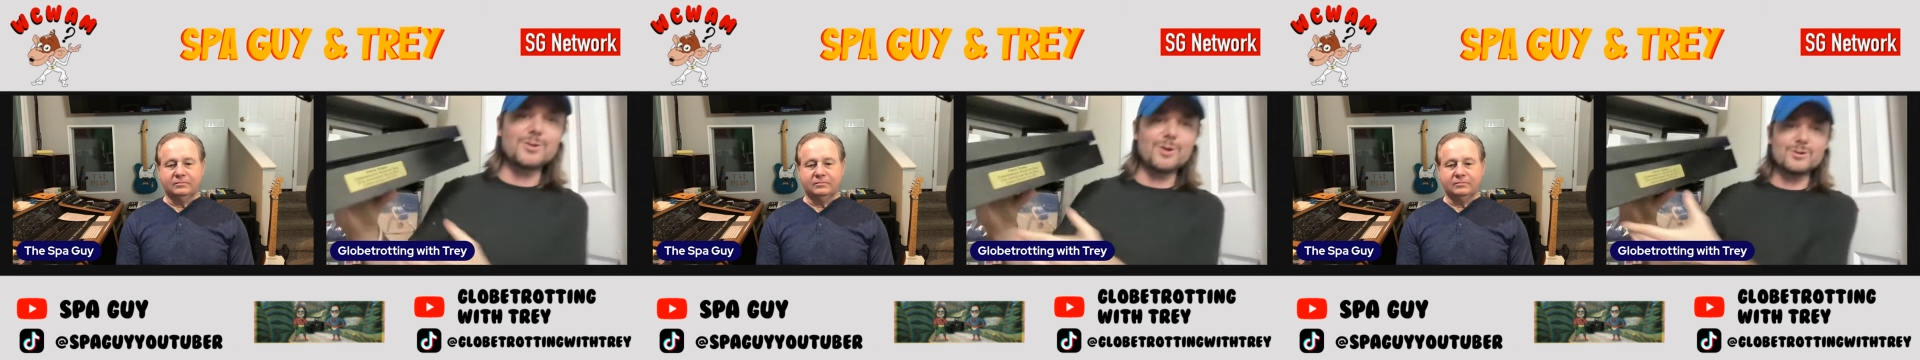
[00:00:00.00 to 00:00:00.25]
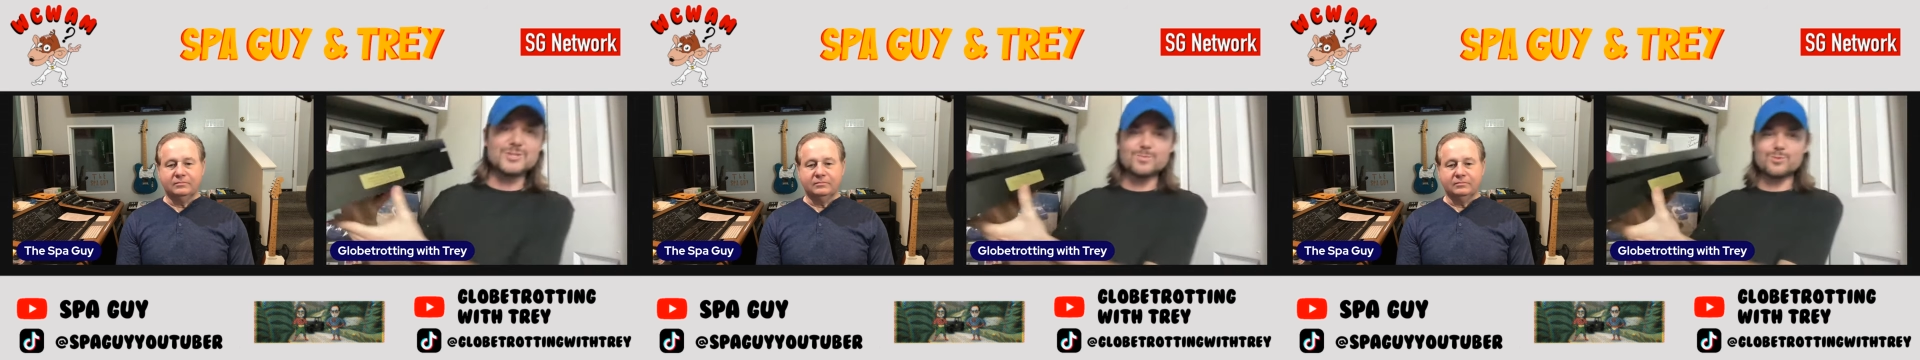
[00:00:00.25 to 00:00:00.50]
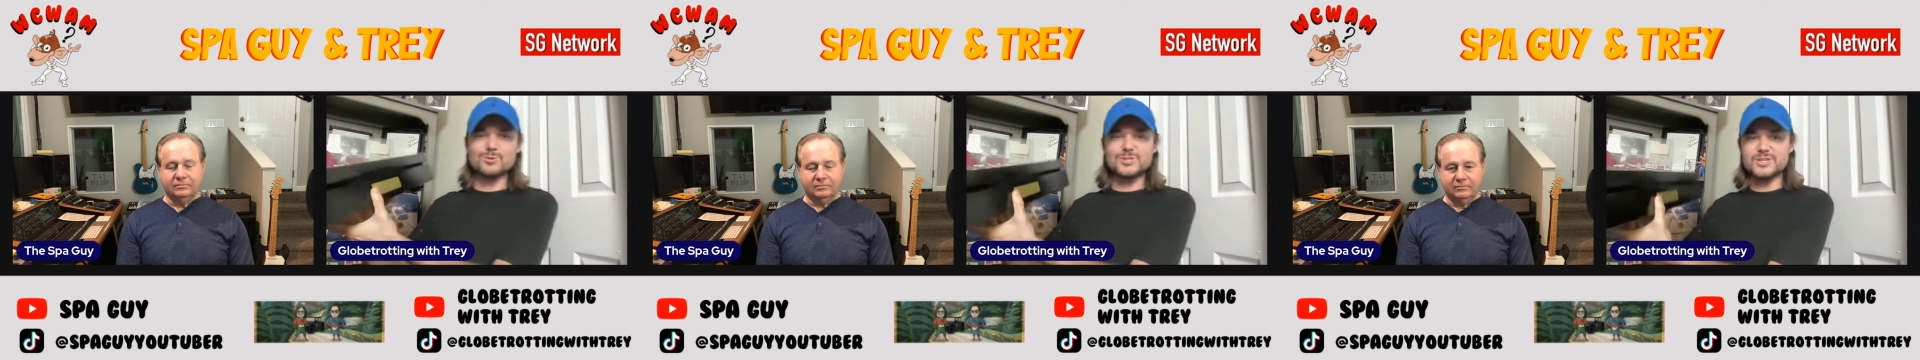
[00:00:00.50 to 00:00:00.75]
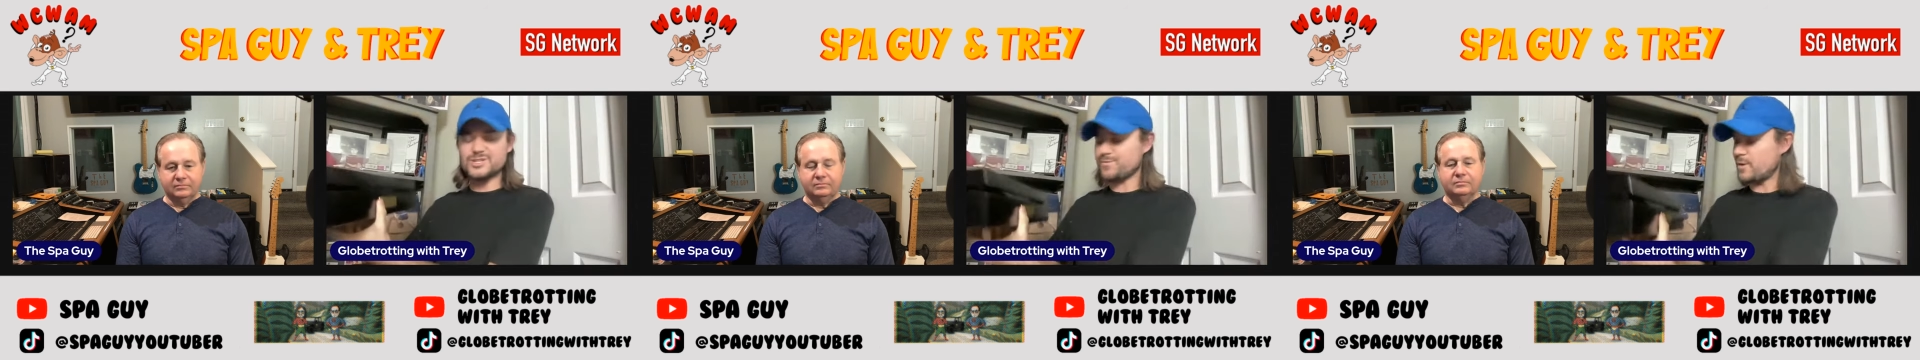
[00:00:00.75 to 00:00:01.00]
Speaker 1: Norris and Bruce
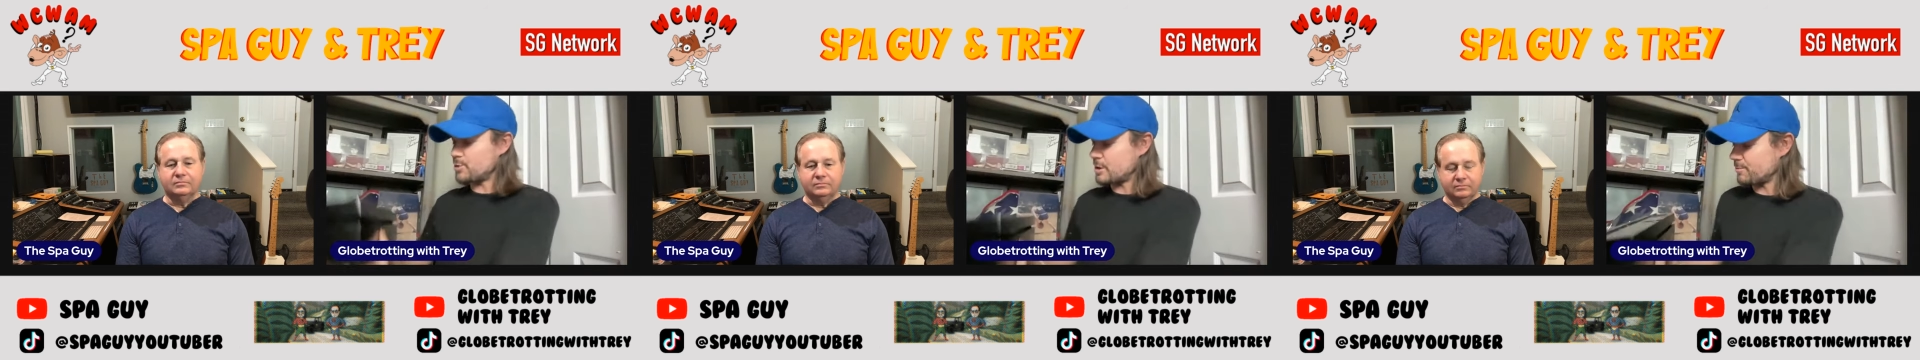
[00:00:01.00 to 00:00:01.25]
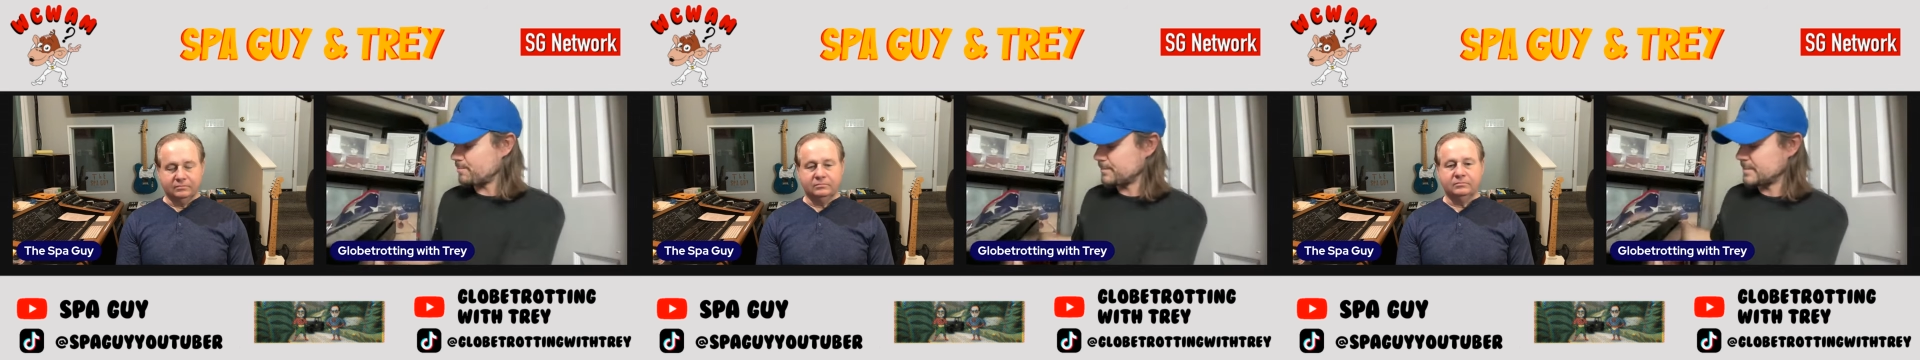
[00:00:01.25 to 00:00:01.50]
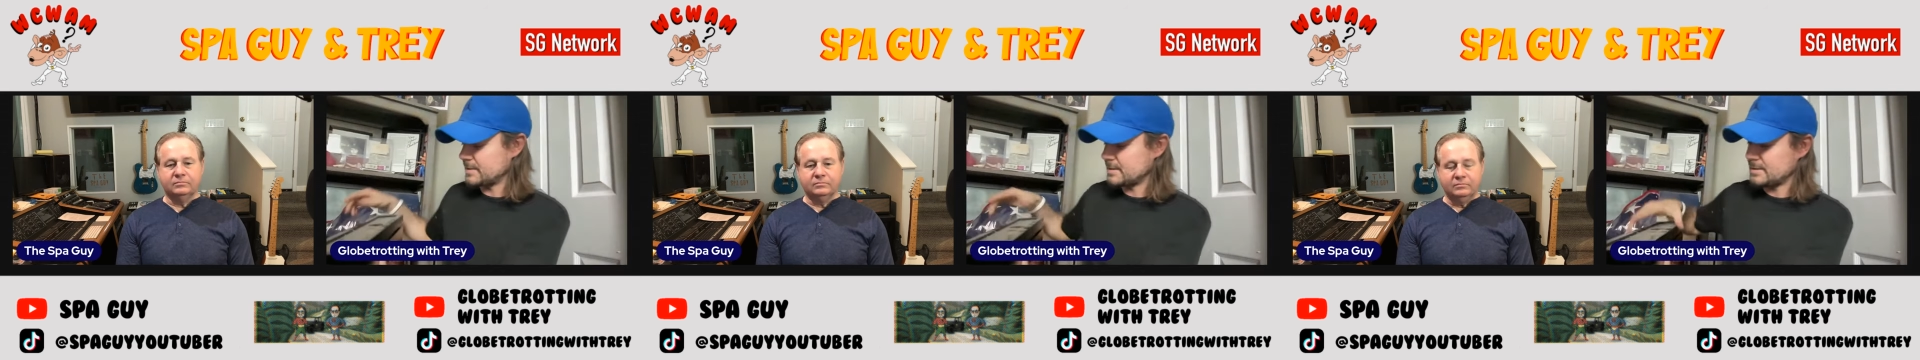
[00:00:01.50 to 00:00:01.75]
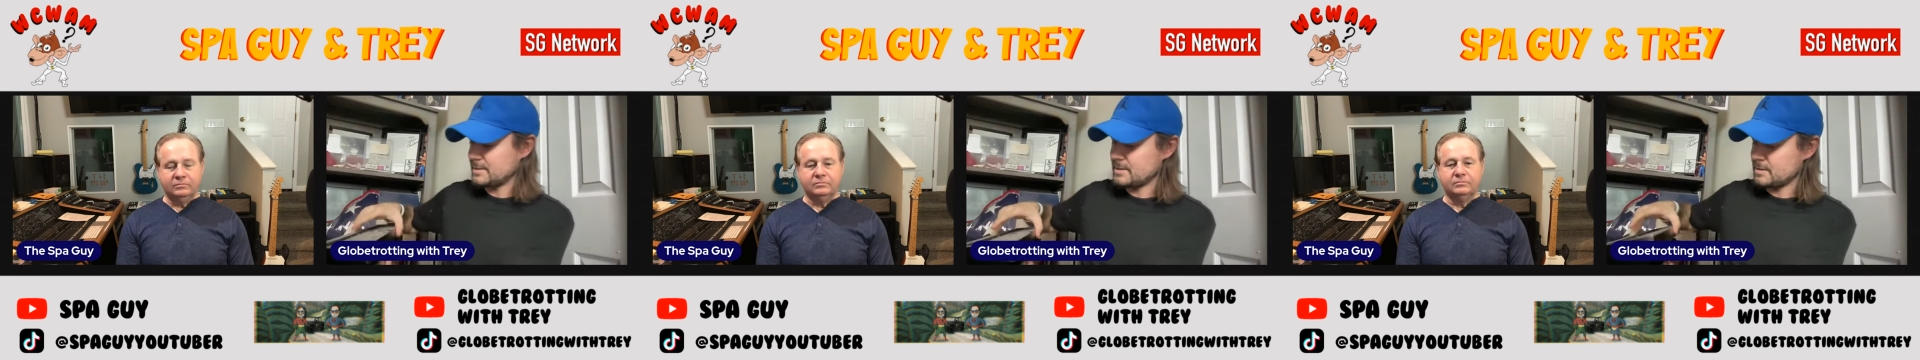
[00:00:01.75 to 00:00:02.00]
Lee's photo. Mm -hmm.
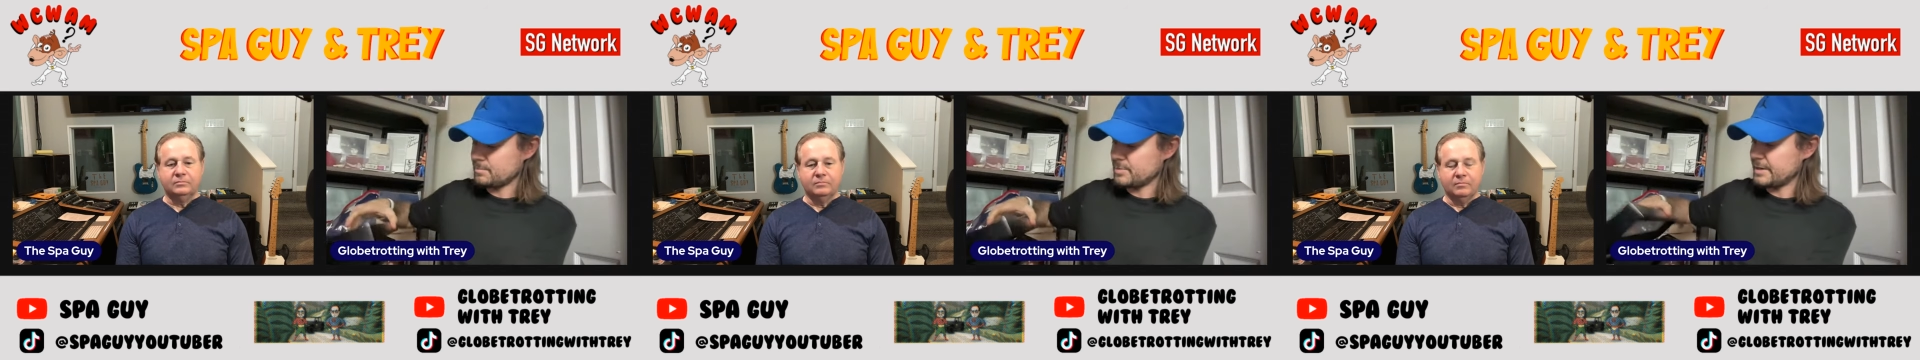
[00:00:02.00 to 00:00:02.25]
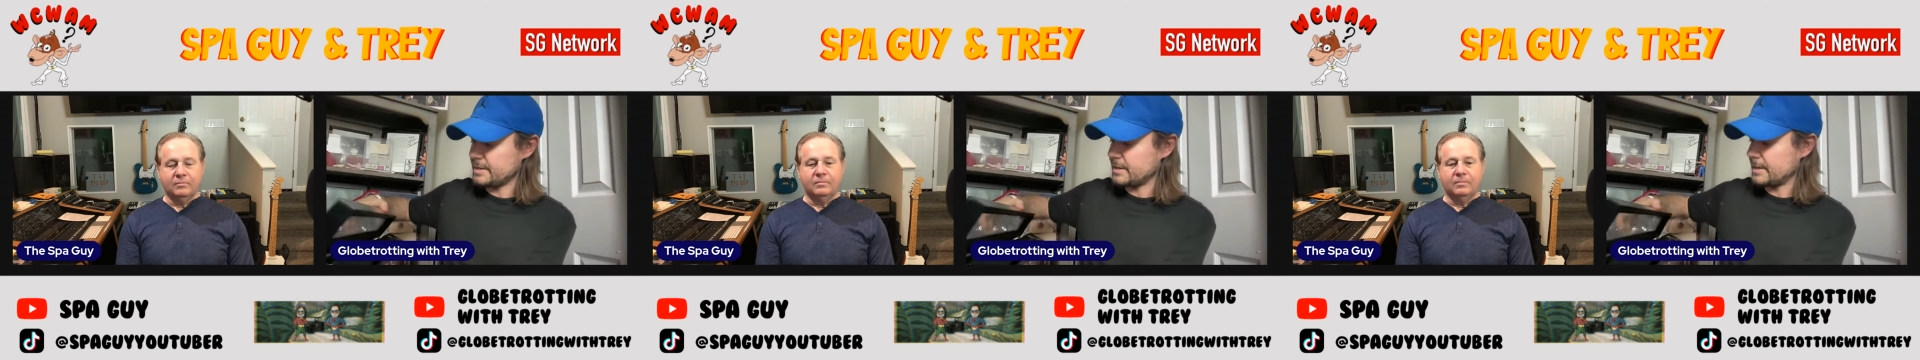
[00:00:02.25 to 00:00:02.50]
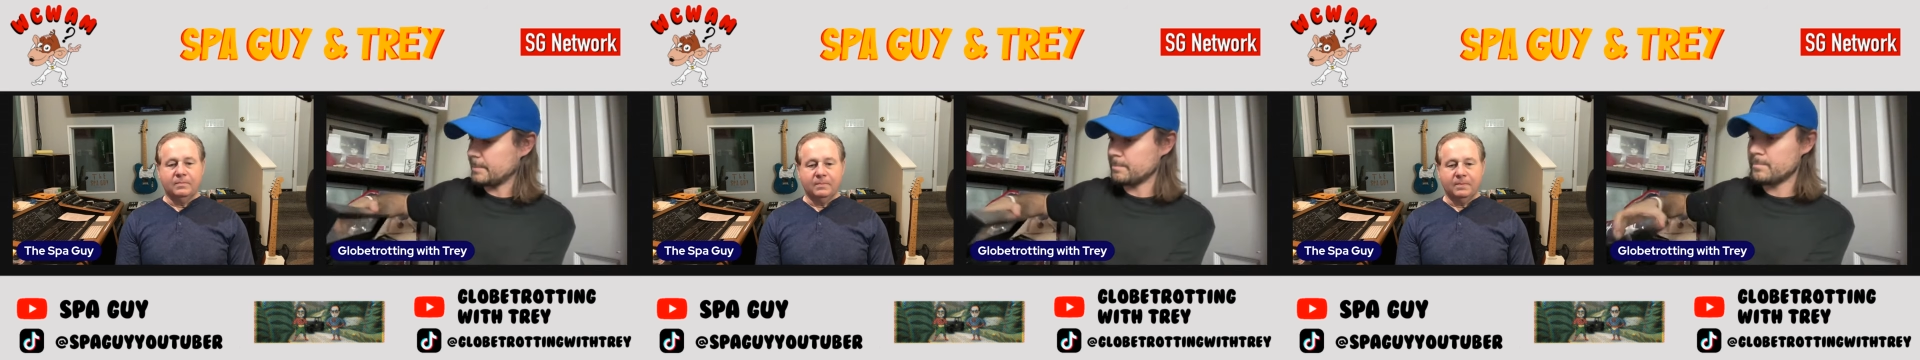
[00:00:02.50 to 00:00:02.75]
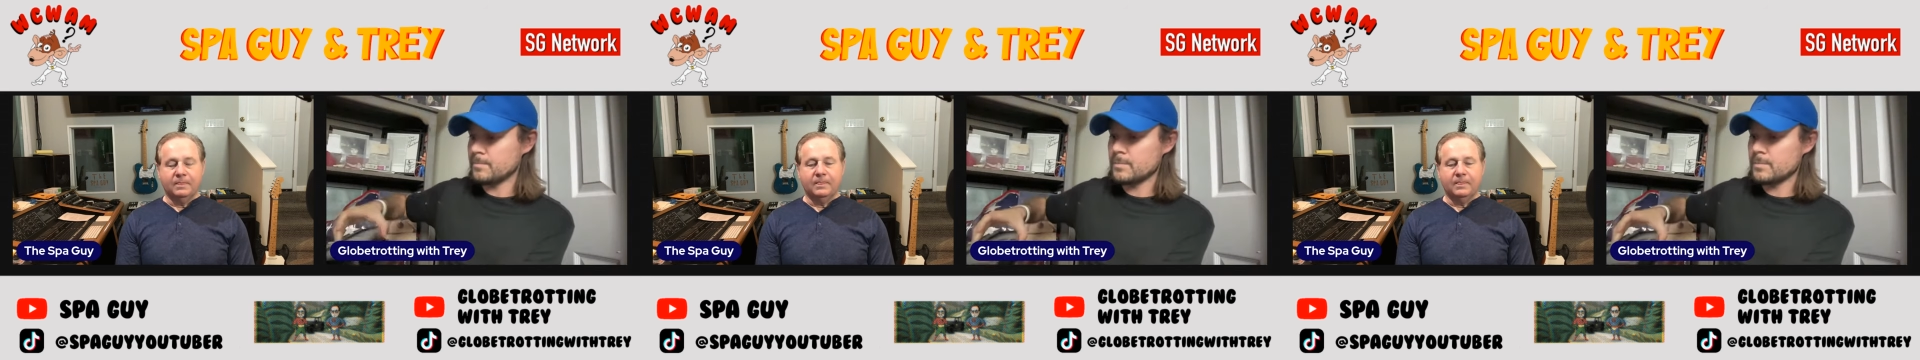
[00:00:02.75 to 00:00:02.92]
But um,